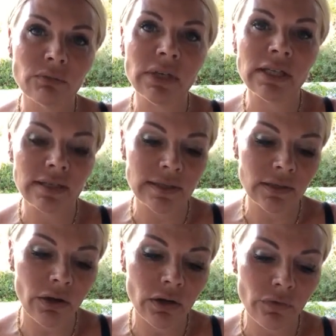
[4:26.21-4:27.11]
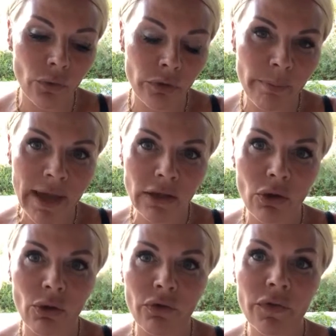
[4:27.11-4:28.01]
And really this is kind of on the back
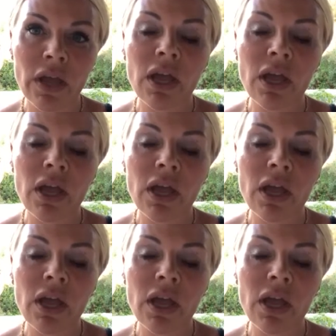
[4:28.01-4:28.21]
of